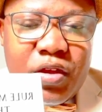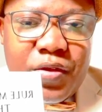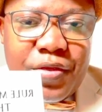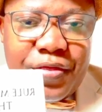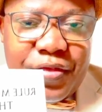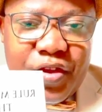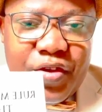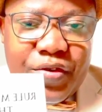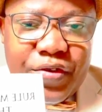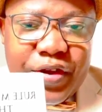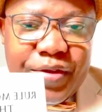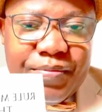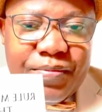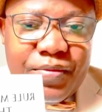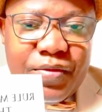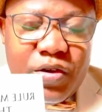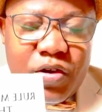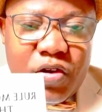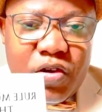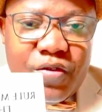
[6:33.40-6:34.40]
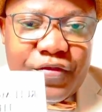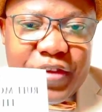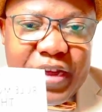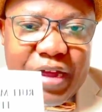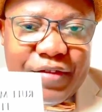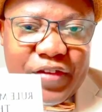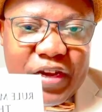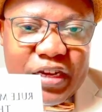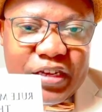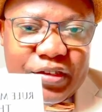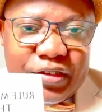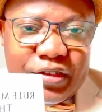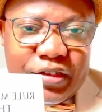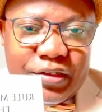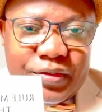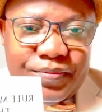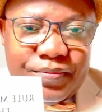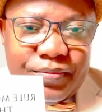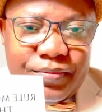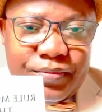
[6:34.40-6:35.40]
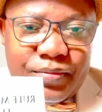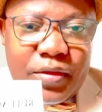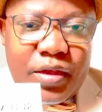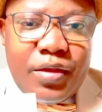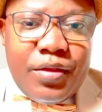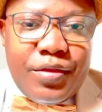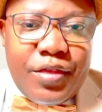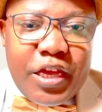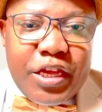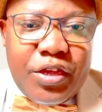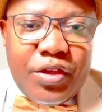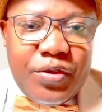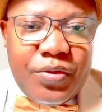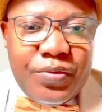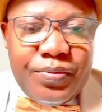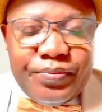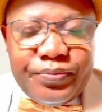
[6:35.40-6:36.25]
Theorem of Governance. Thank you.